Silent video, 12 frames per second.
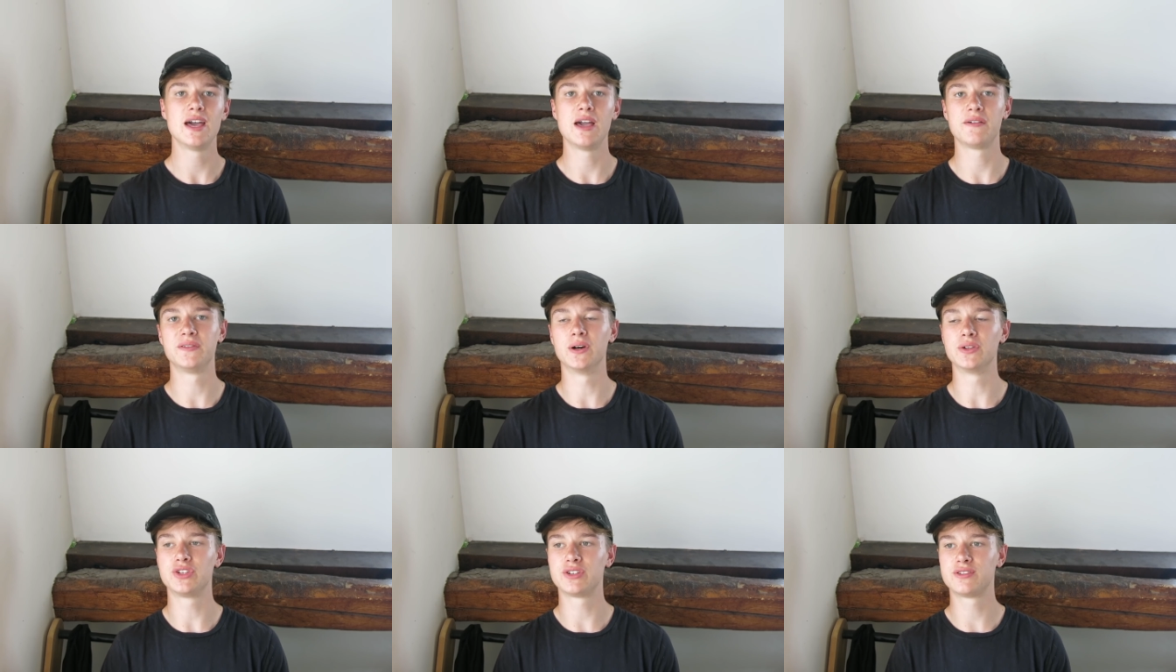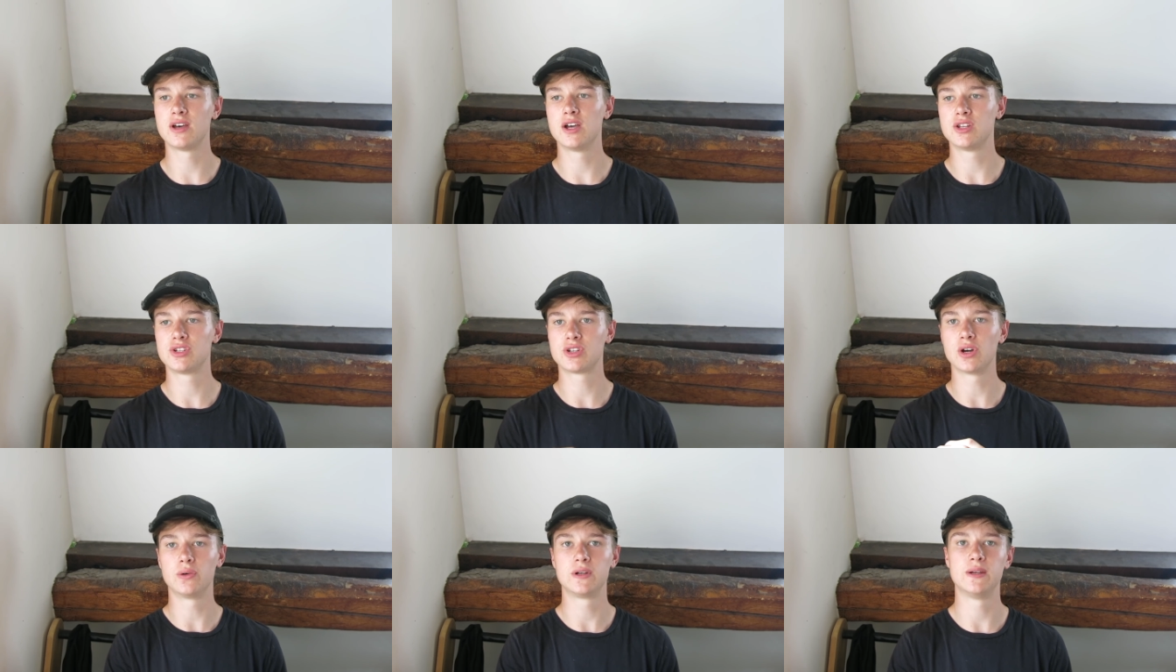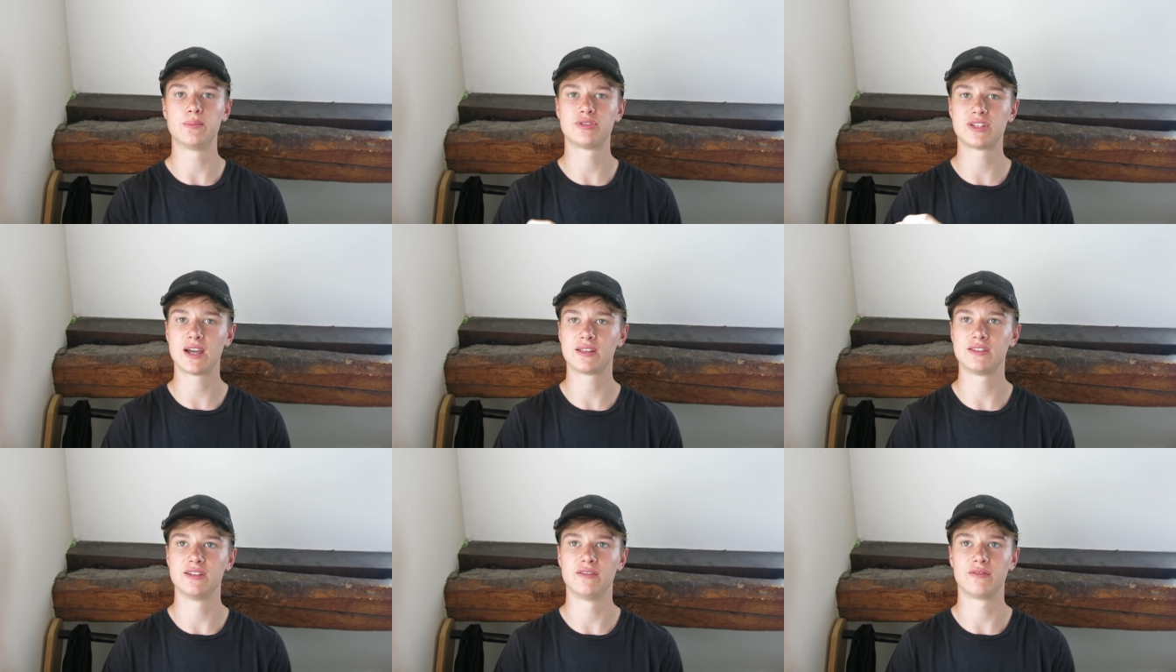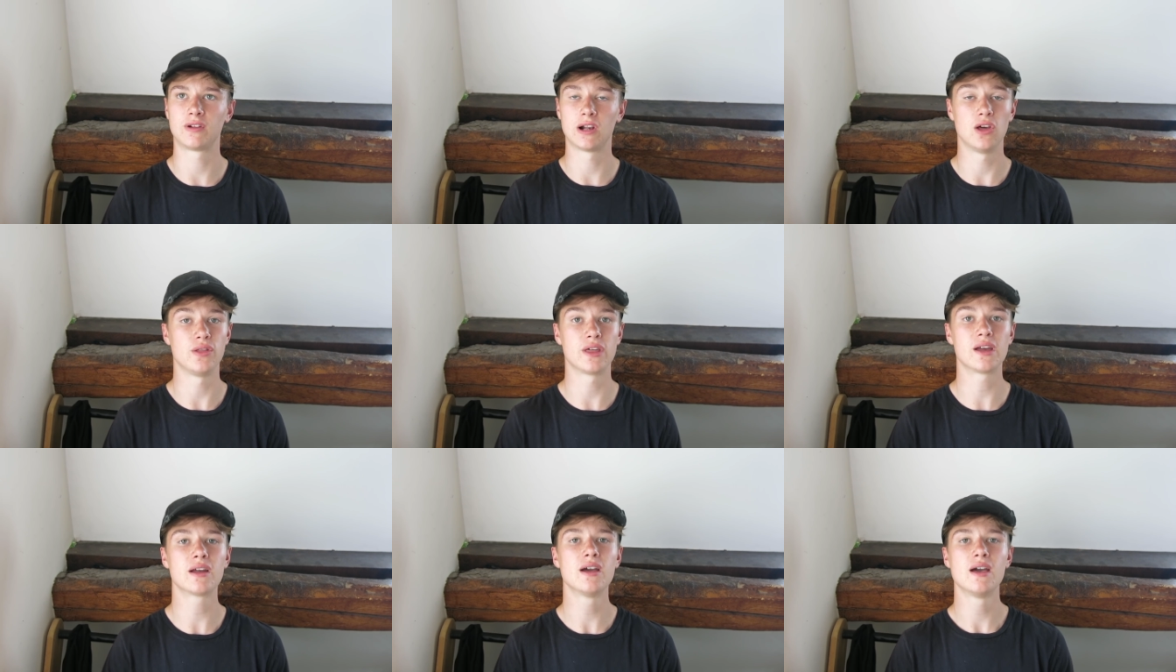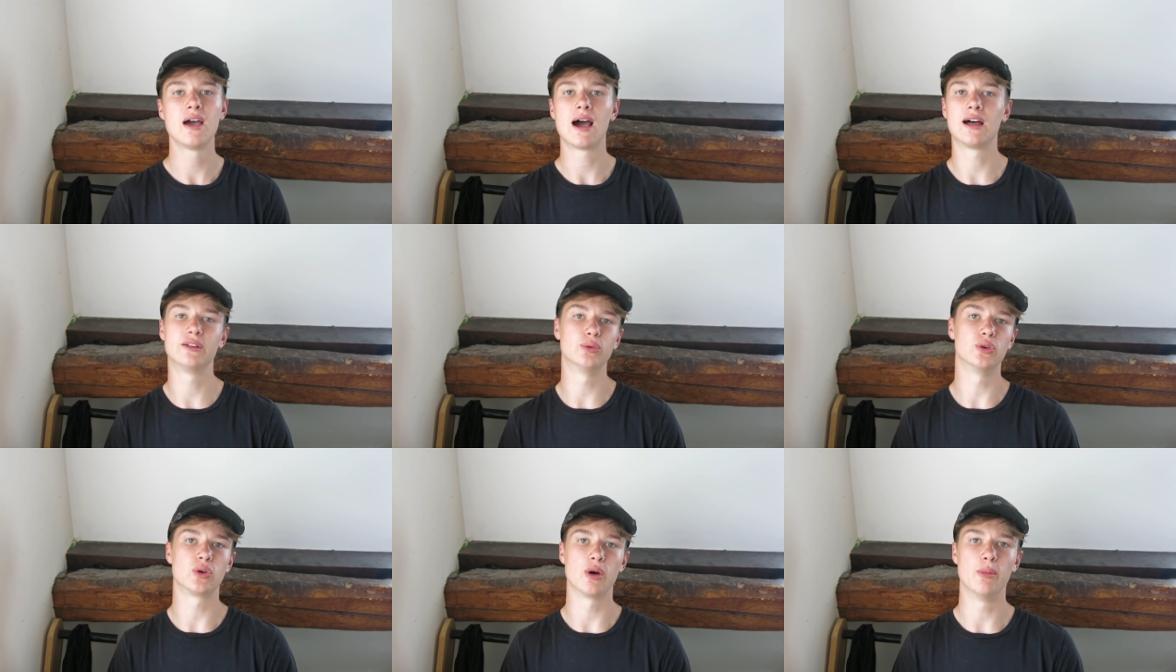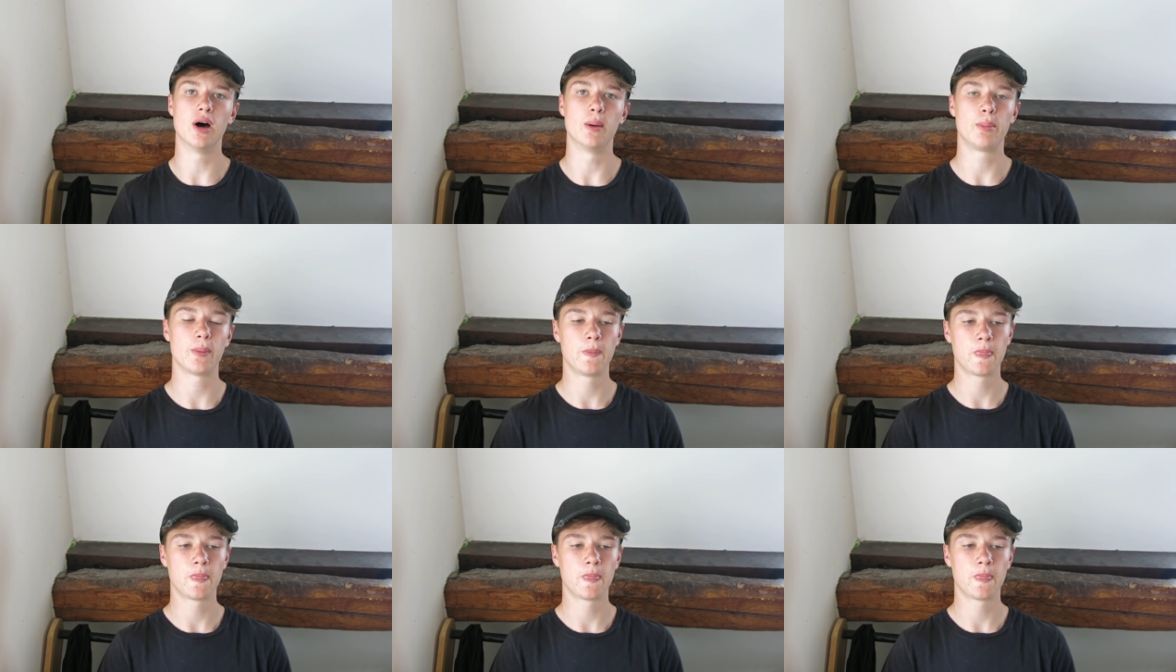If not, just search goalkeeper Protective Clothing and it will come up.